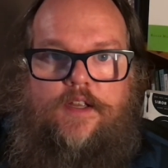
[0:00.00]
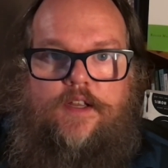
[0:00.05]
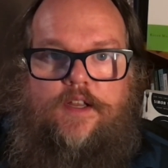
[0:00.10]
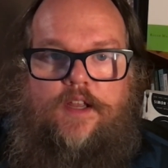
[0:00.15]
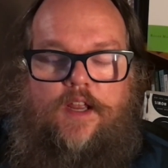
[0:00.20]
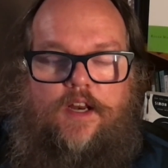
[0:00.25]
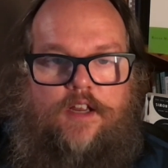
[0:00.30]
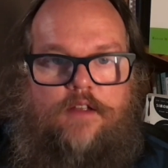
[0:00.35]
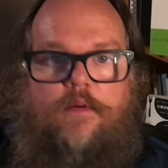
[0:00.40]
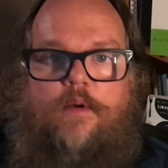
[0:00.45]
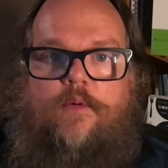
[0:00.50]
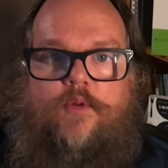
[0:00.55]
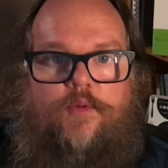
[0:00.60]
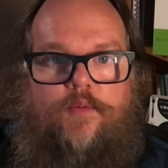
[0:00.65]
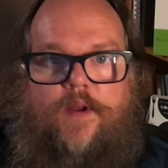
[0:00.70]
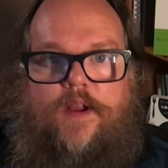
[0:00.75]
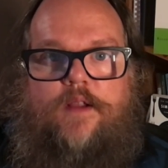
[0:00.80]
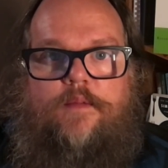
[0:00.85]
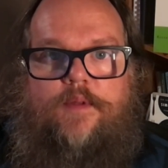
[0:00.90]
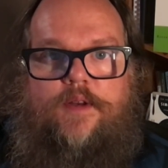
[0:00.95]
and come up with
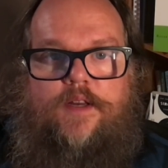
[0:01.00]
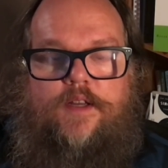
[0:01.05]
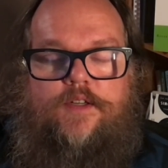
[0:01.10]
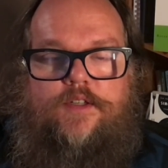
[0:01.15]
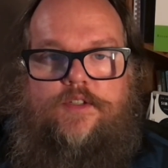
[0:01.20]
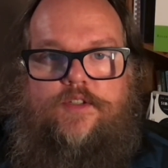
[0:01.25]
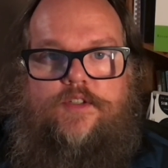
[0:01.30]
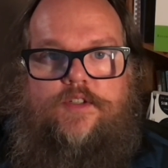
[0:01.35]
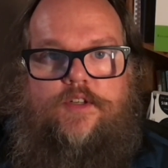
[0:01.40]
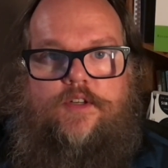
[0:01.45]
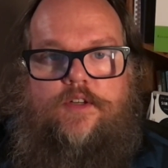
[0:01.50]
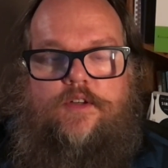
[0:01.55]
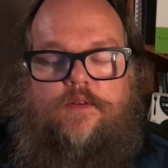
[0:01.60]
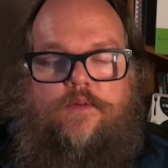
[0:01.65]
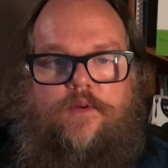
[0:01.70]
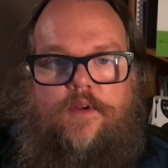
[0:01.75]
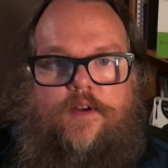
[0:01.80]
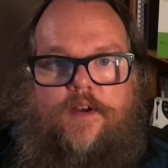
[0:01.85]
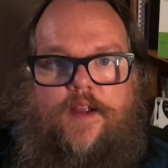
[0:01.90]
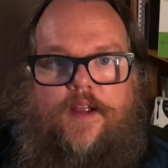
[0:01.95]
recommendations to you
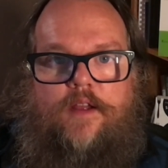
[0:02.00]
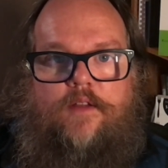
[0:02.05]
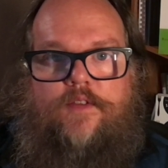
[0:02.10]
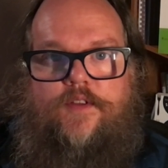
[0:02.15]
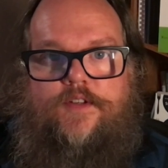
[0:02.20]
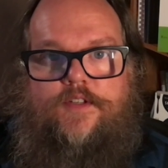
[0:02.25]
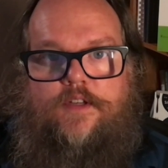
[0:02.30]
on how this